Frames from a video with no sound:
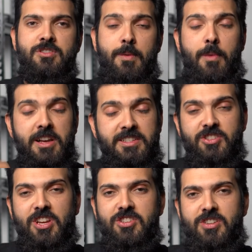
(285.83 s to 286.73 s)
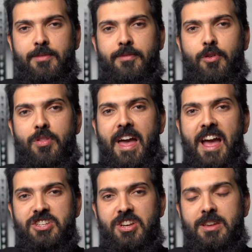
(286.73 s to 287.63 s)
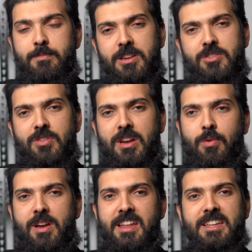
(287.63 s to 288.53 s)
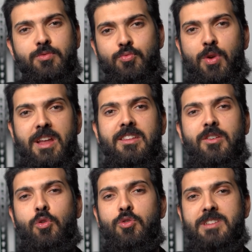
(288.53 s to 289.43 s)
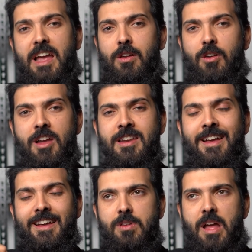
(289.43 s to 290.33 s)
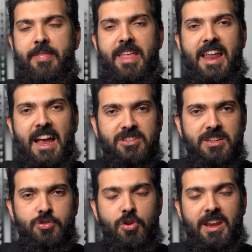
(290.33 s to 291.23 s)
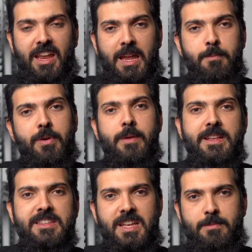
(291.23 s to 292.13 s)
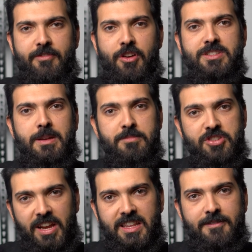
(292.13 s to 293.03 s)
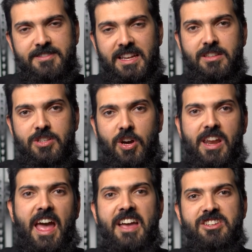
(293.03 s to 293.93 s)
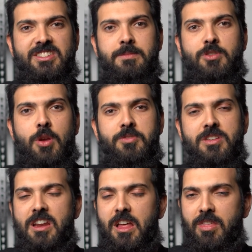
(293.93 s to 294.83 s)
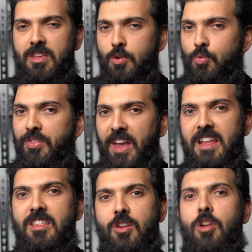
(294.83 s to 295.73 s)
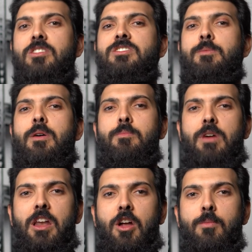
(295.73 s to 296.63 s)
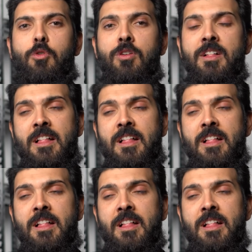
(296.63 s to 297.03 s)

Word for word: So my suggestion for the Azure Administrator one is read the course outline and then actually try and implement some of those objectives inside an Azure subscription, and I think you'll retain the knowledge a lot more.